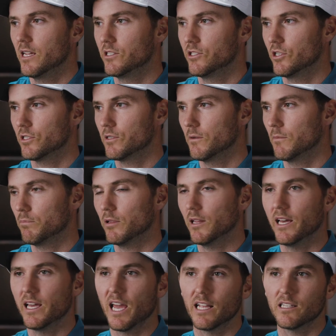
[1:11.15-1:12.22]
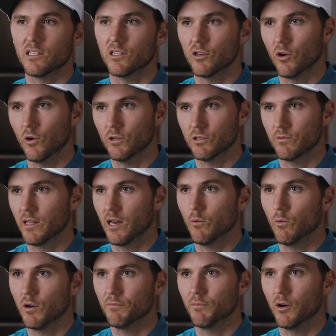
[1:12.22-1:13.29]
is just play 18 holes with that
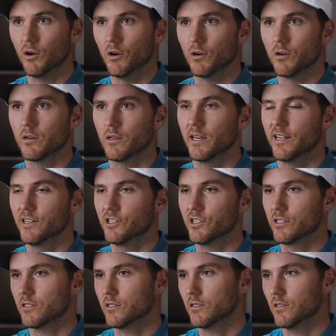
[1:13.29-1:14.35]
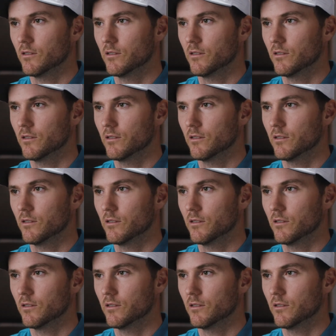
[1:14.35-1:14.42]
one ball and just